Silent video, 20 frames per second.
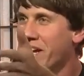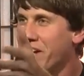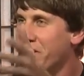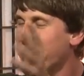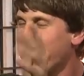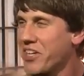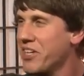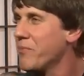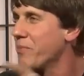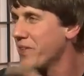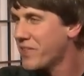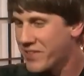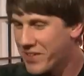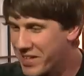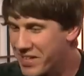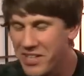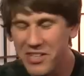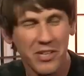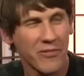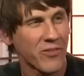and you're going to be
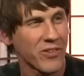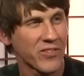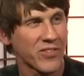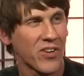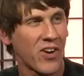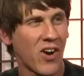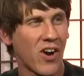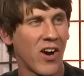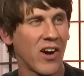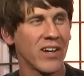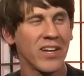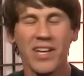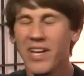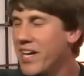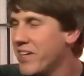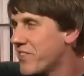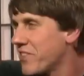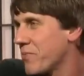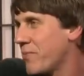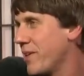singing a different song.
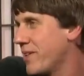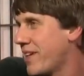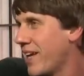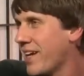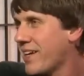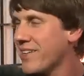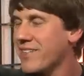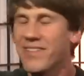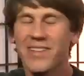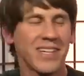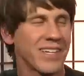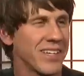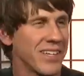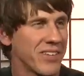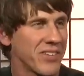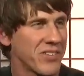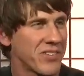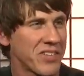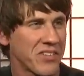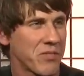It just might take us like
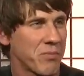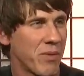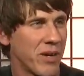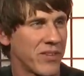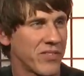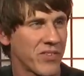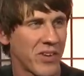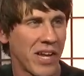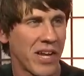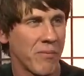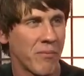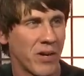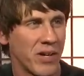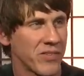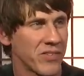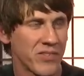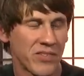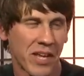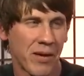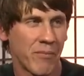another six months or eight
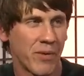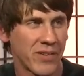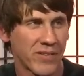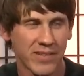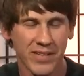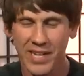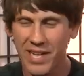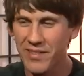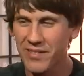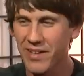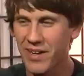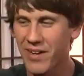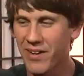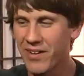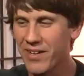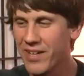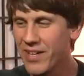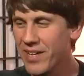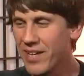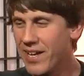months or 10 months to get
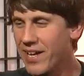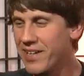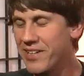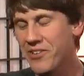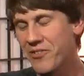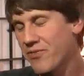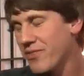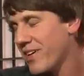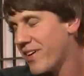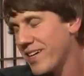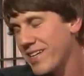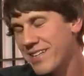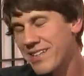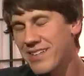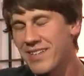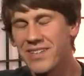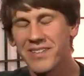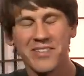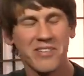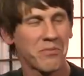there. Mm-hmm. And that's like,
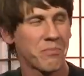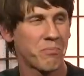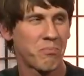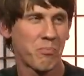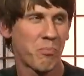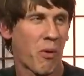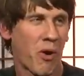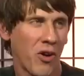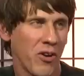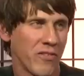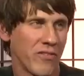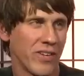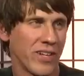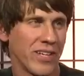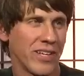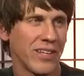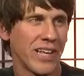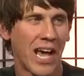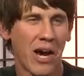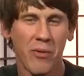it's just part of
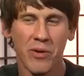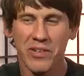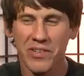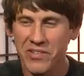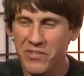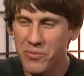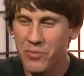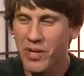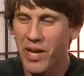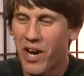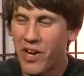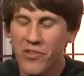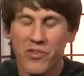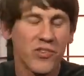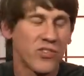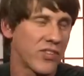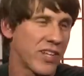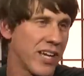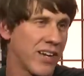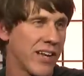it. And now we just, we
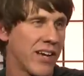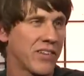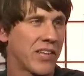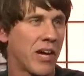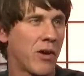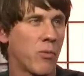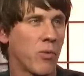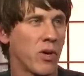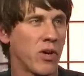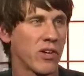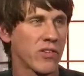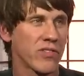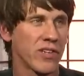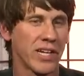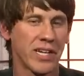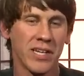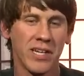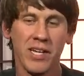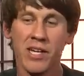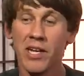understand how that works.
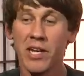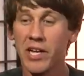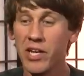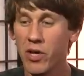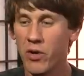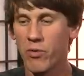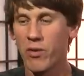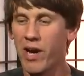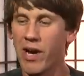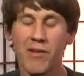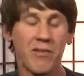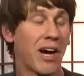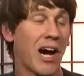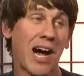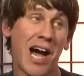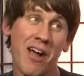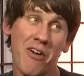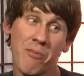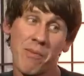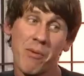Like, you know,
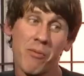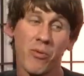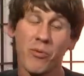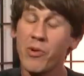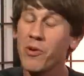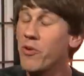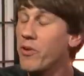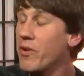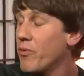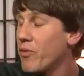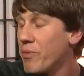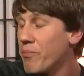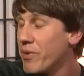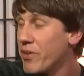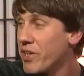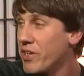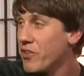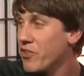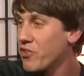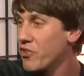I remember we were, were a
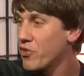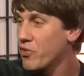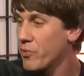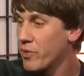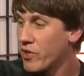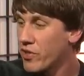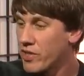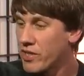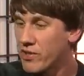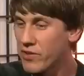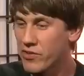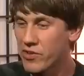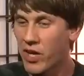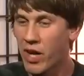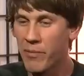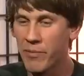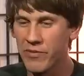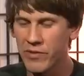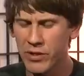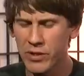million users, and we look at those
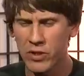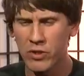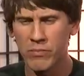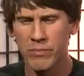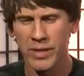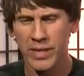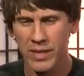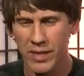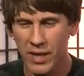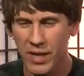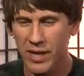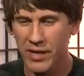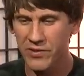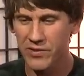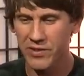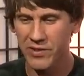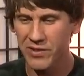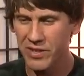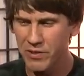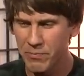comments like, "Oh my
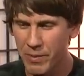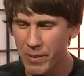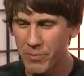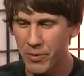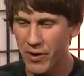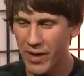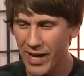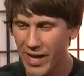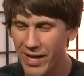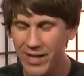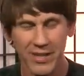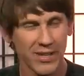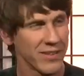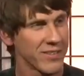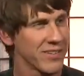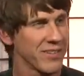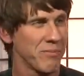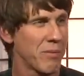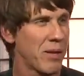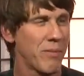gosh, these people hate
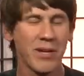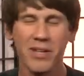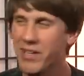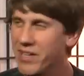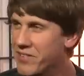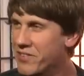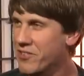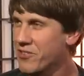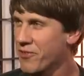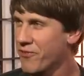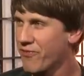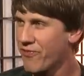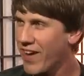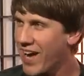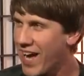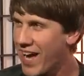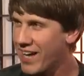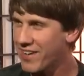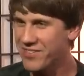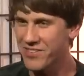us." Maybe it is. It's a
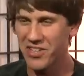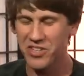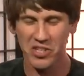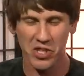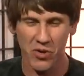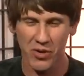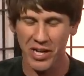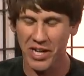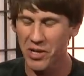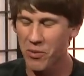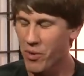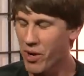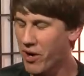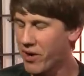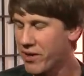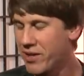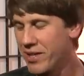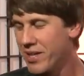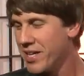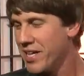fad. It's not going
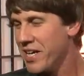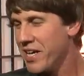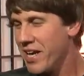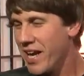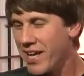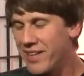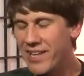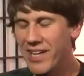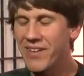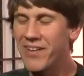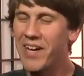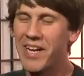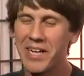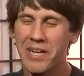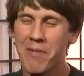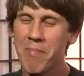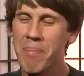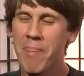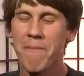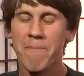anywhere. and then like,
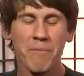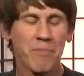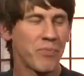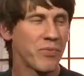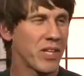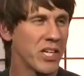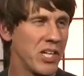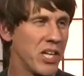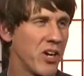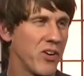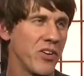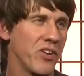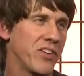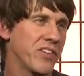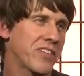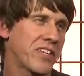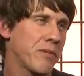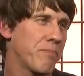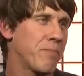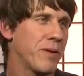you know, you
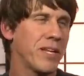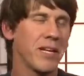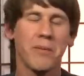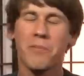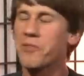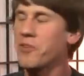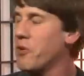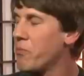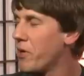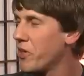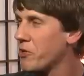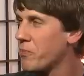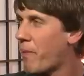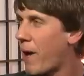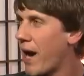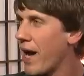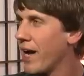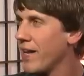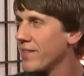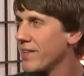just get beat up so much
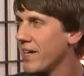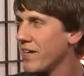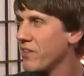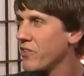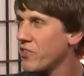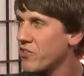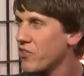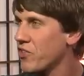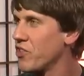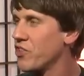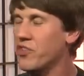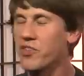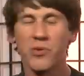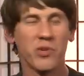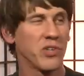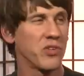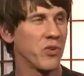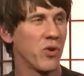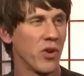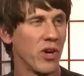by it that you just learn to
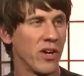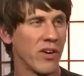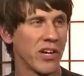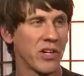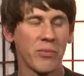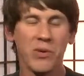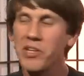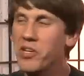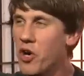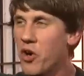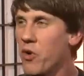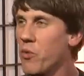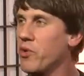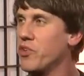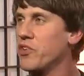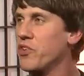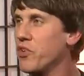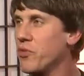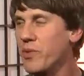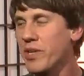ignore it. Like we know what we're
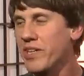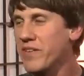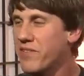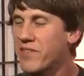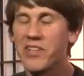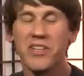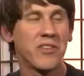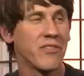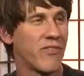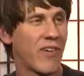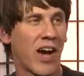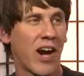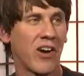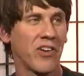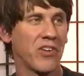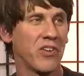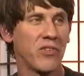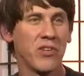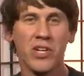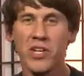doing. We can see the
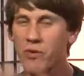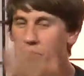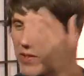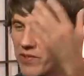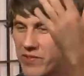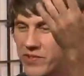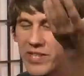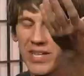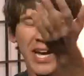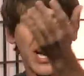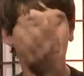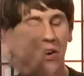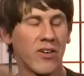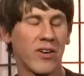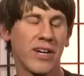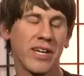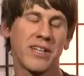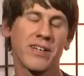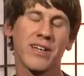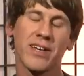value. We see how
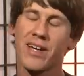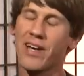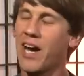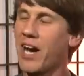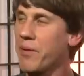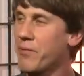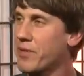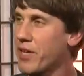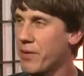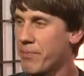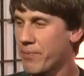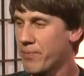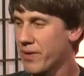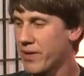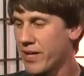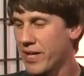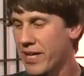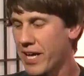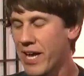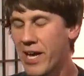like hyped up
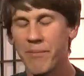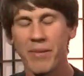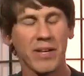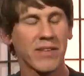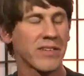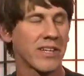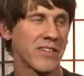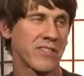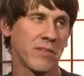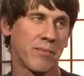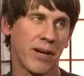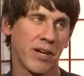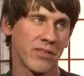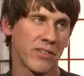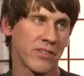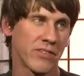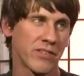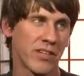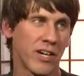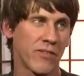like Amex gets about
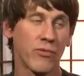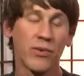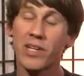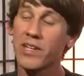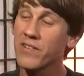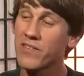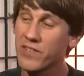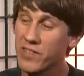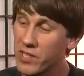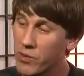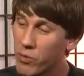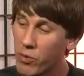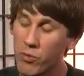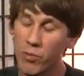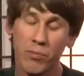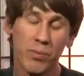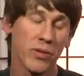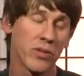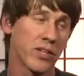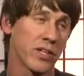this stuff. We can see what
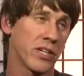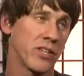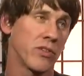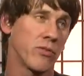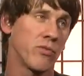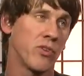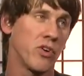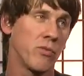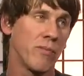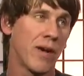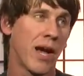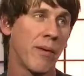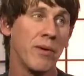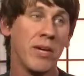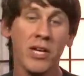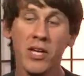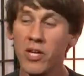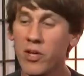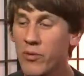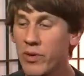we're building on the
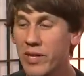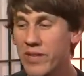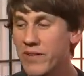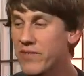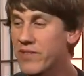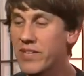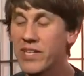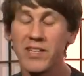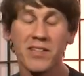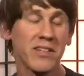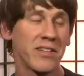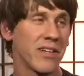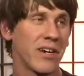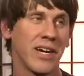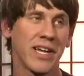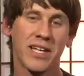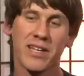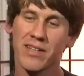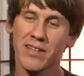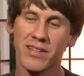roadmap. We can see the
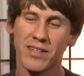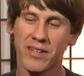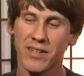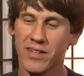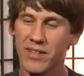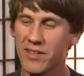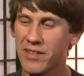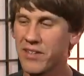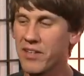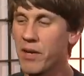like the the